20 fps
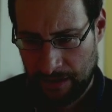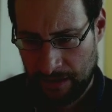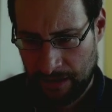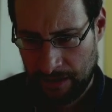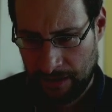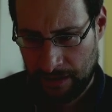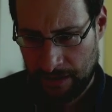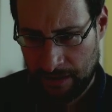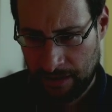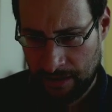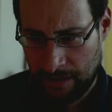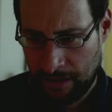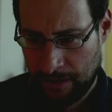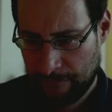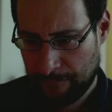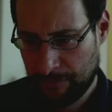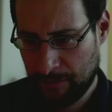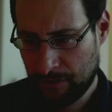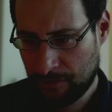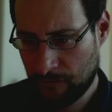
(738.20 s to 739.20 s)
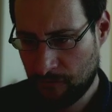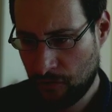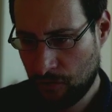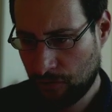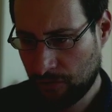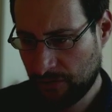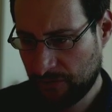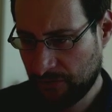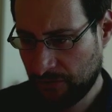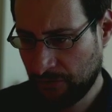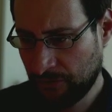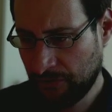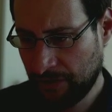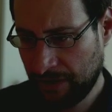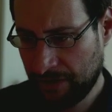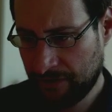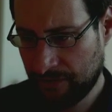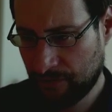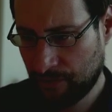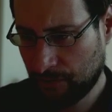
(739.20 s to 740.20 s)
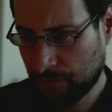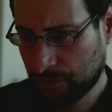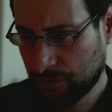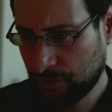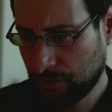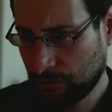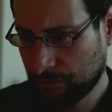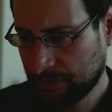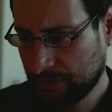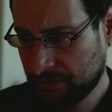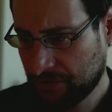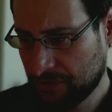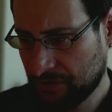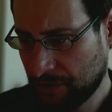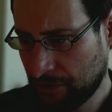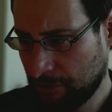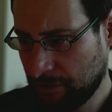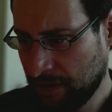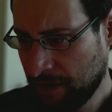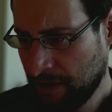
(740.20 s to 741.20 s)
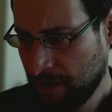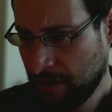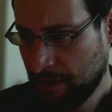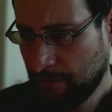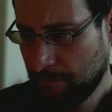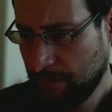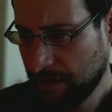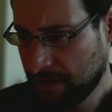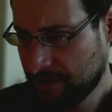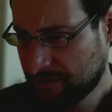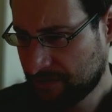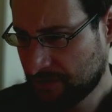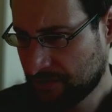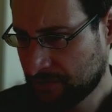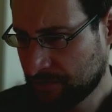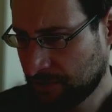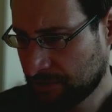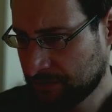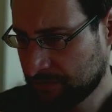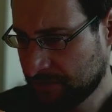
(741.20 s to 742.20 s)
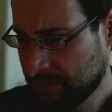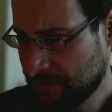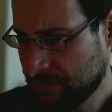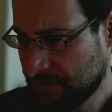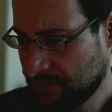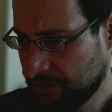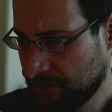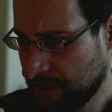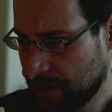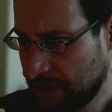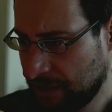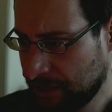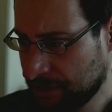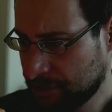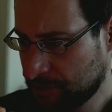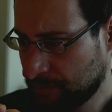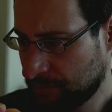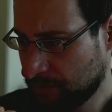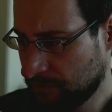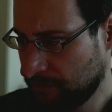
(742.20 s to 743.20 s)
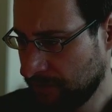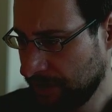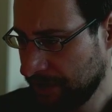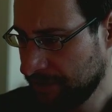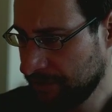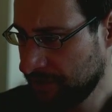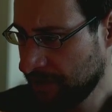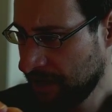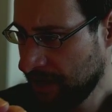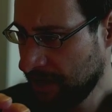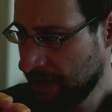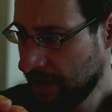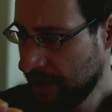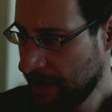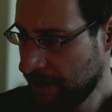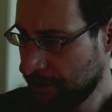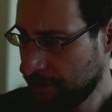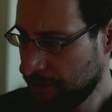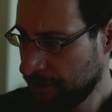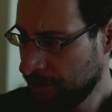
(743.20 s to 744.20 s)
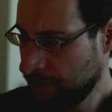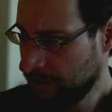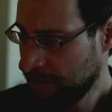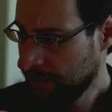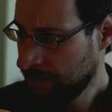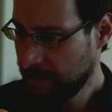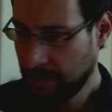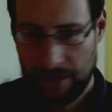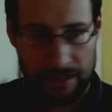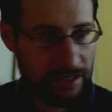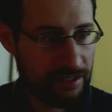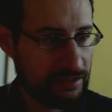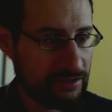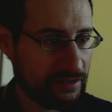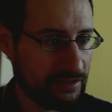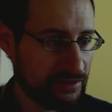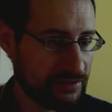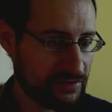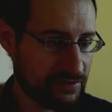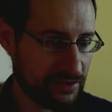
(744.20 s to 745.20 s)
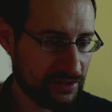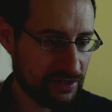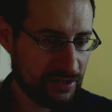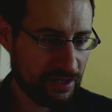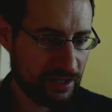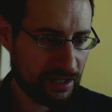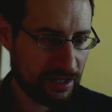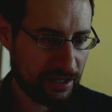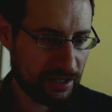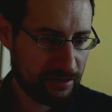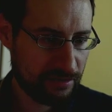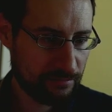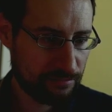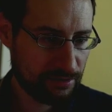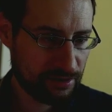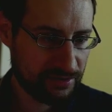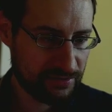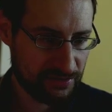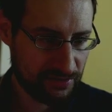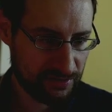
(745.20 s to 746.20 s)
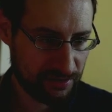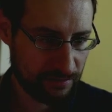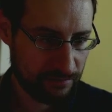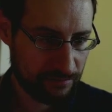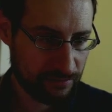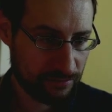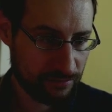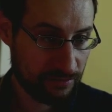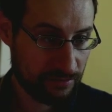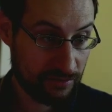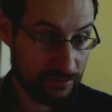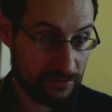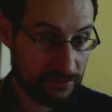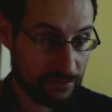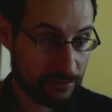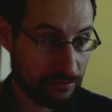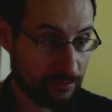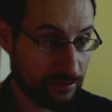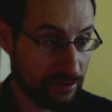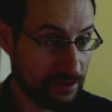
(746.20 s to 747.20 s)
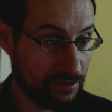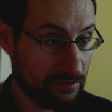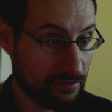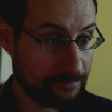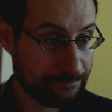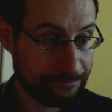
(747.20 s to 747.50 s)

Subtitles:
have been overhauled, so that all code necessary making syscalls resist in an Arch provided header and is inlineable. Is it even on screen?